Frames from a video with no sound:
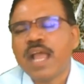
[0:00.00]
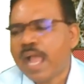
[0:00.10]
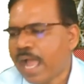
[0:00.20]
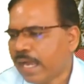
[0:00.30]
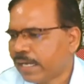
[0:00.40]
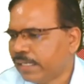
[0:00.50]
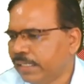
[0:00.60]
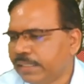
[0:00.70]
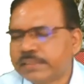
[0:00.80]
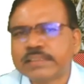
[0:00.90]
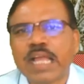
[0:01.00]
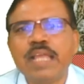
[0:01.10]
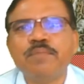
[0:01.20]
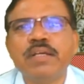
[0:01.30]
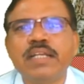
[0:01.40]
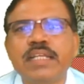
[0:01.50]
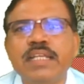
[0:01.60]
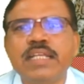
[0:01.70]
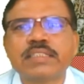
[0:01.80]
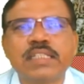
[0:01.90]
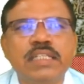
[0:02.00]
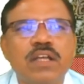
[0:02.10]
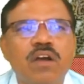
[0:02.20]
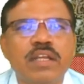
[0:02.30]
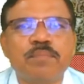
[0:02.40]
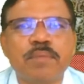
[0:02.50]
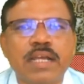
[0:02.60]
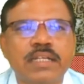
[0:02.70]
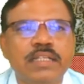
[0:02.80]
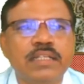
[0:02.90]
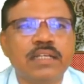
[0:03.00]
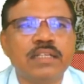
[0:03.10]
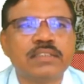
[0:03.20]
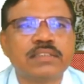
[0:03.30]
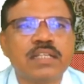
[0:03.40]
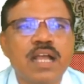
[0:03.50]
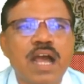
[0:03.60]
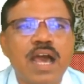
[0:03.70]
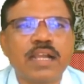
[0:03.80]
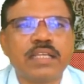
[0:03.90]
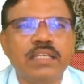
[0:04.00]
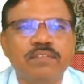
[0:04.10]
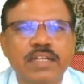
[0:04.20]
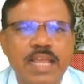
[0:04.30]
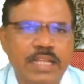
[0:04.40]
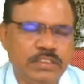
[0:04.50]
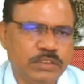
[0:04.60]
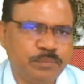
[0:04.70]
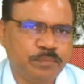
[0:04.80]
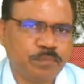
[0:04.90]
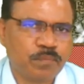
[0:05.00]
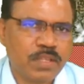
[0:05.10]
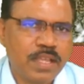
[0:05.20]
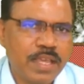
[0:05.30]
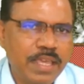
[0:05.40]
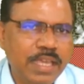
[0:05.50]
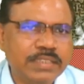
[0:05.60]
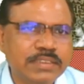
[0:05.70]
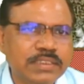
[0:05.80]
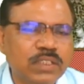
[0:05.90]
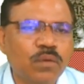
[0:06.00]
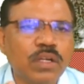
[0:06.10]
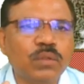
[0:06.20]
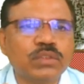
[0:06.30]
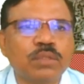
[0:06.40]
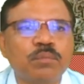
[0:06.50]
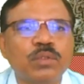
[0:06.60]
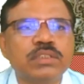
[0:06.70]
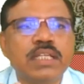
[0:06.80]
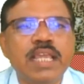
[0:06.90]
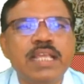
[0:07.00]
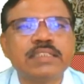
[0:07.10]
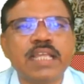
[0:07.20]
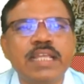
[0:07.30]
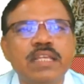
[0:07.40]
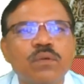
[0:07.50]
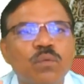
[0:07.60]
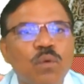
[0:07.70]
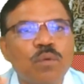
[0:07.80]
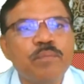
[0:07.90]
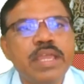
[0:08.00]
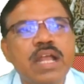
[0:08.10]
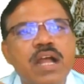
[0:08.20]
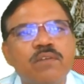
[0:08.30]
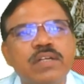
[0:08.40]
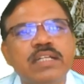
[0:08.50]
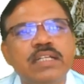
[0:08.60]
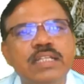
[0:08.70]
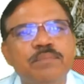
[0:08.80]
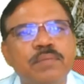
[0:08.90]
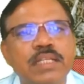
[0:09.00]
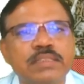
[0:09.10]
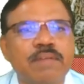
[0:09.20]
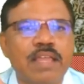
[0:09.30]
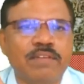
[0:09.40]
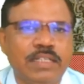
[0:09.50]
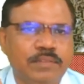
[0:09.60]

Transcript: acting simultaneously on a particles are given as x is equal to, suppose, a sin omega 1 t plus phi 1.